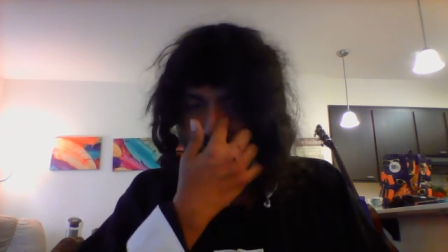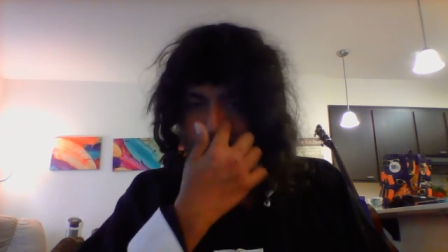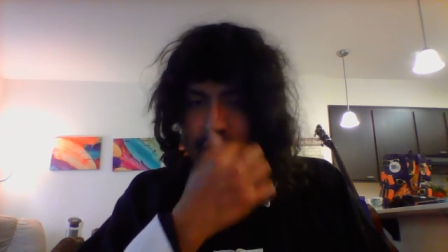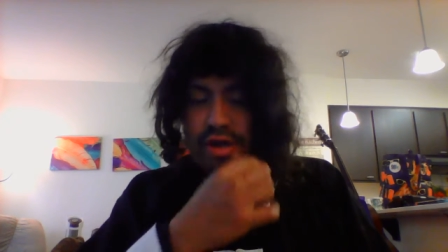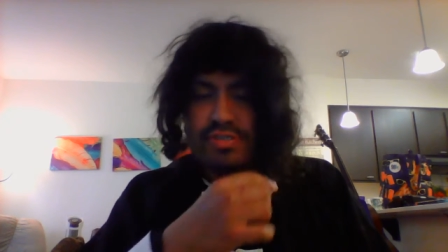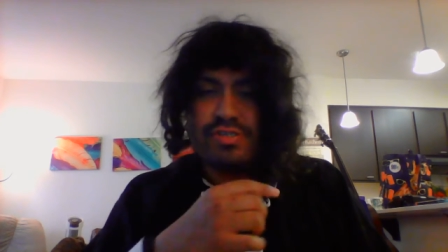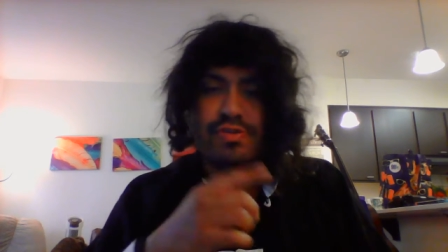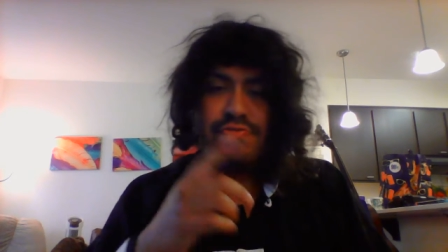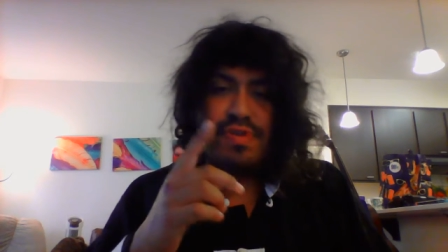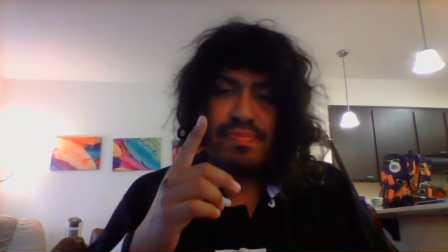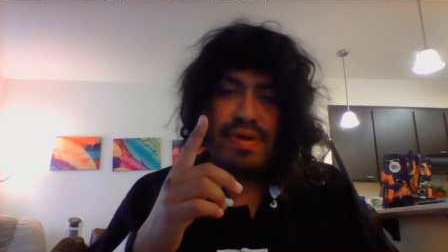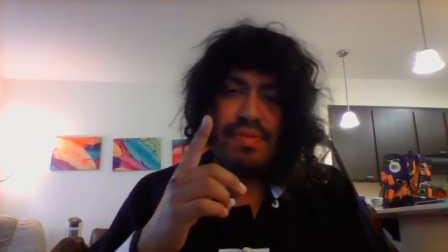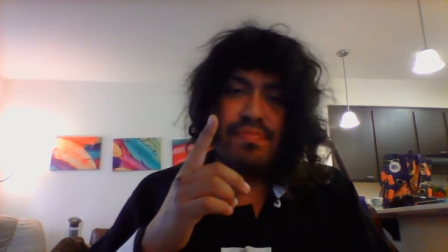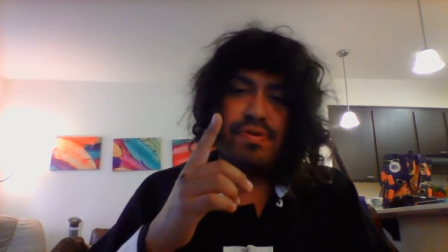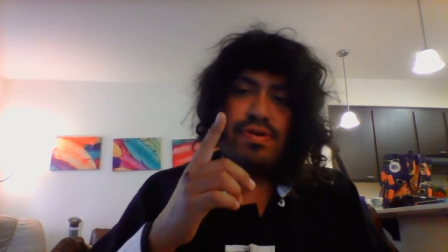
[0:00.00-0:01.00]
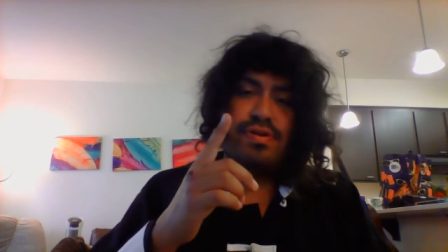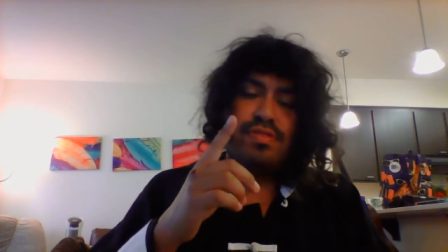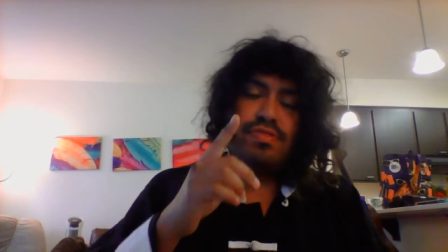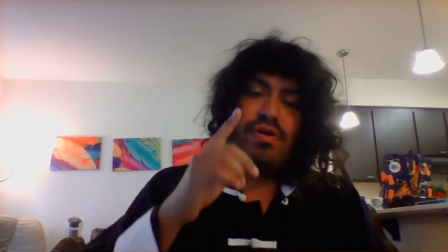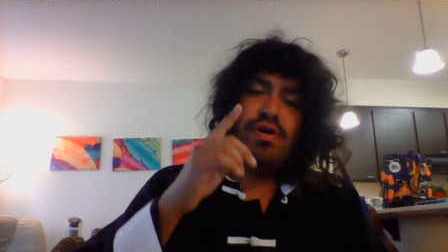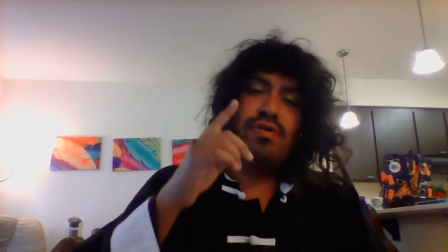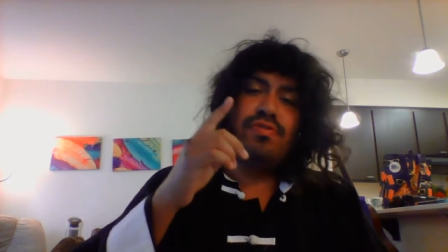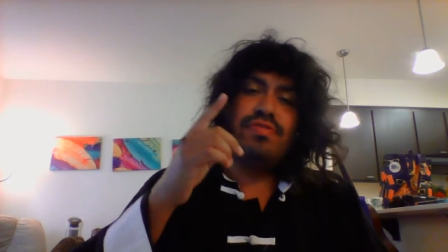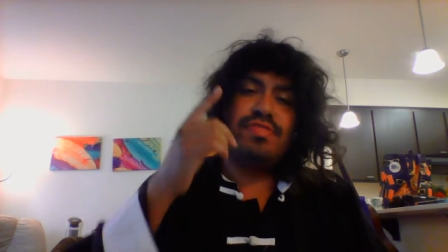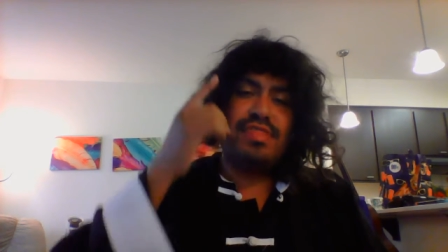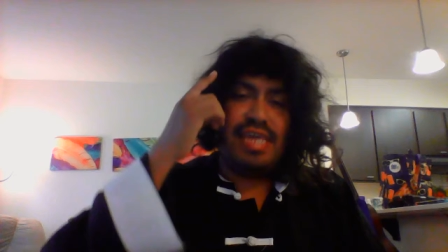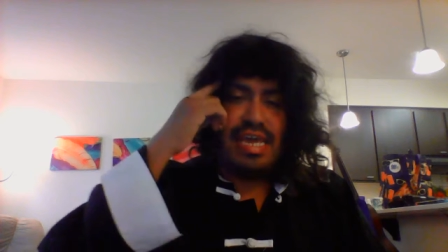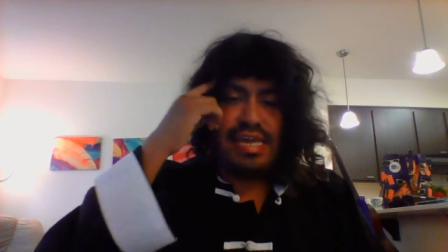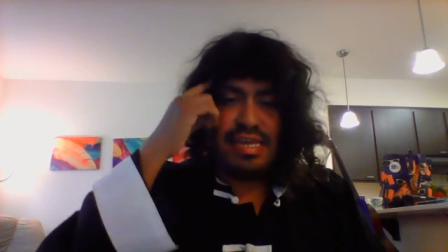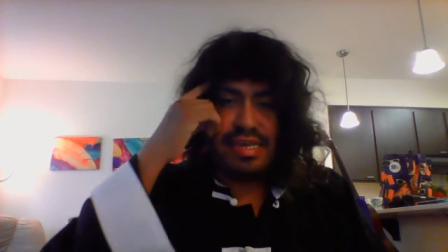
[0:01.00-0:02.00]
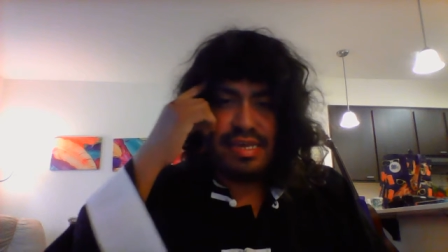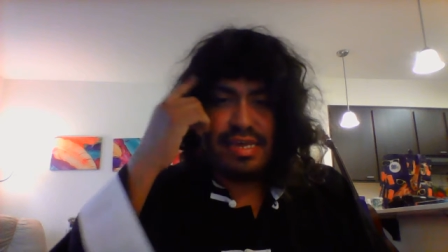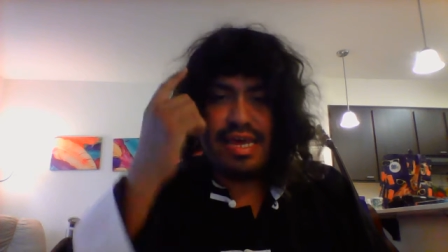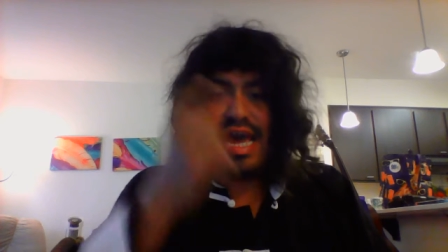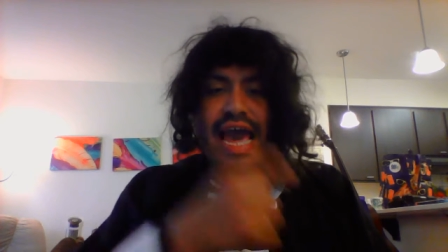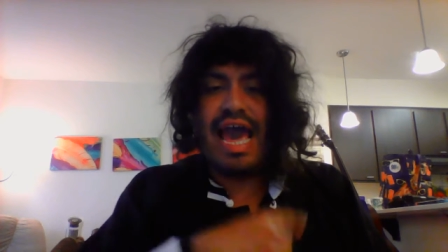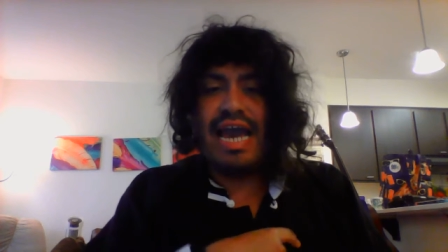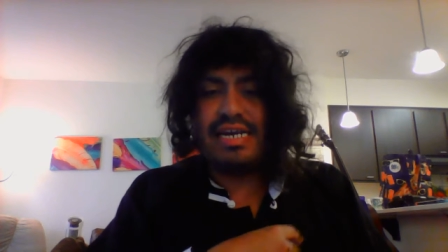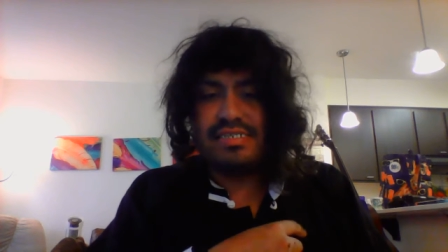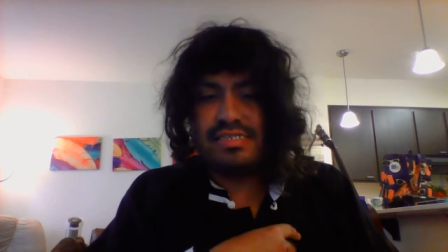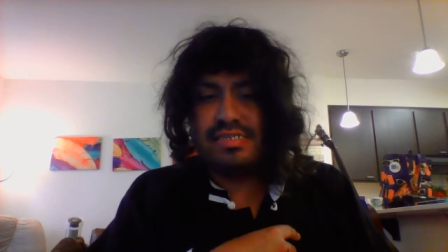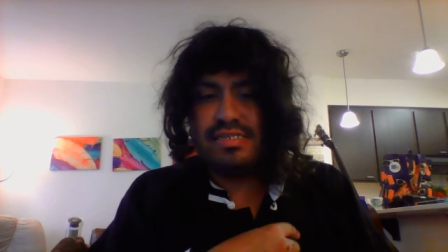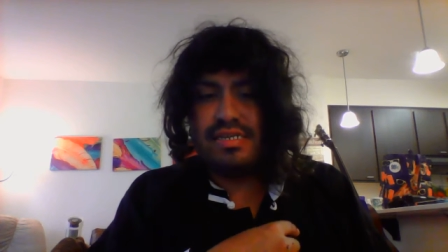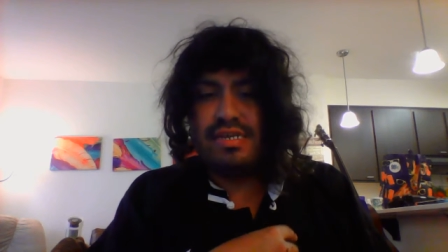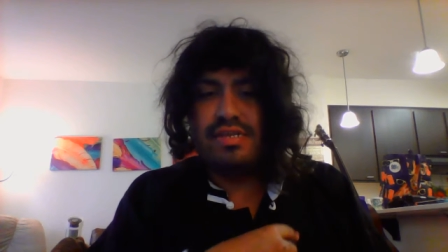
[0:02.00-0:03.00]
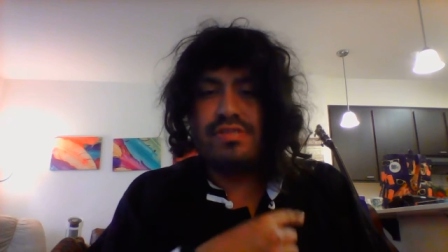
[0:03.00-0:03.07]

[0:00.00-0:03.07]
Also, remember. Don't think. Act.